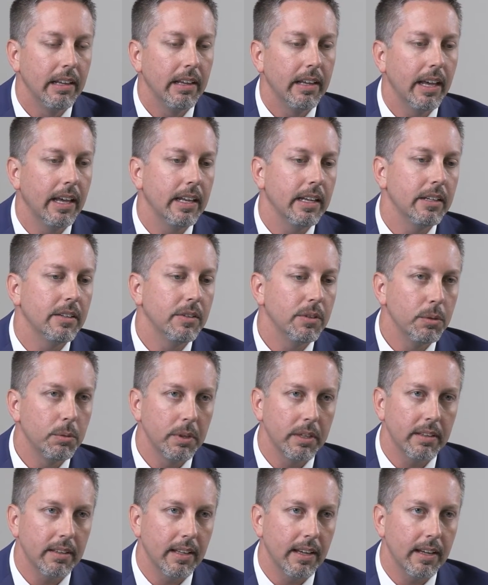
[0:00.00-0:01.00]
And in
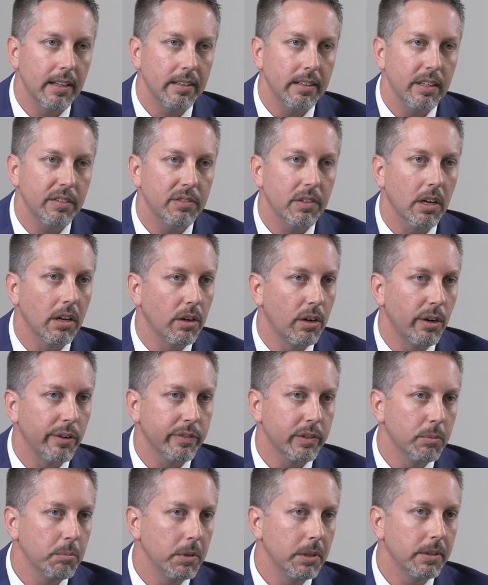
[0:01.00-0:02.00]
doing that, they've cut off
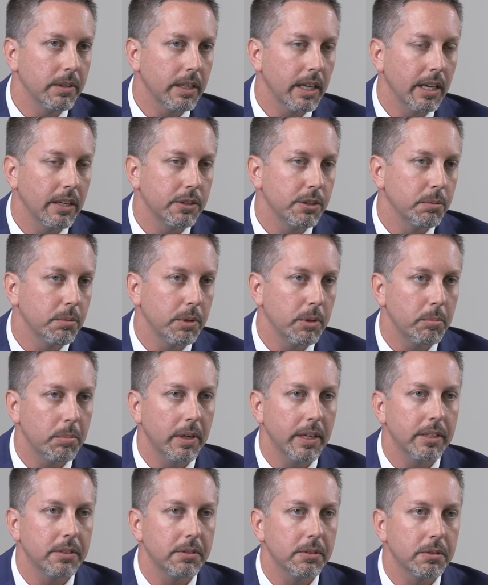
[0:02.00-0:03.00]
communication with
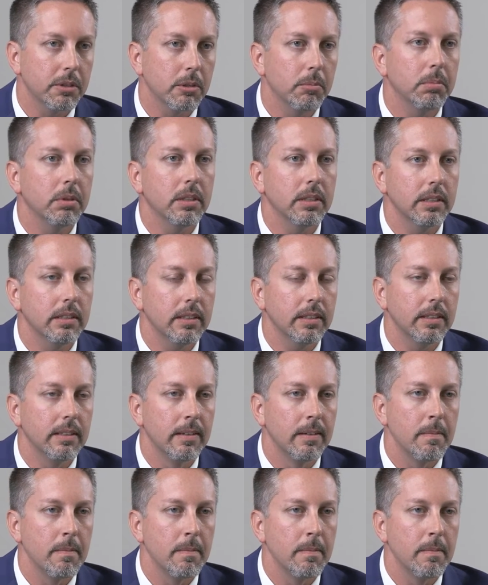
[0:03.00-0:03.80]
appraisers completely.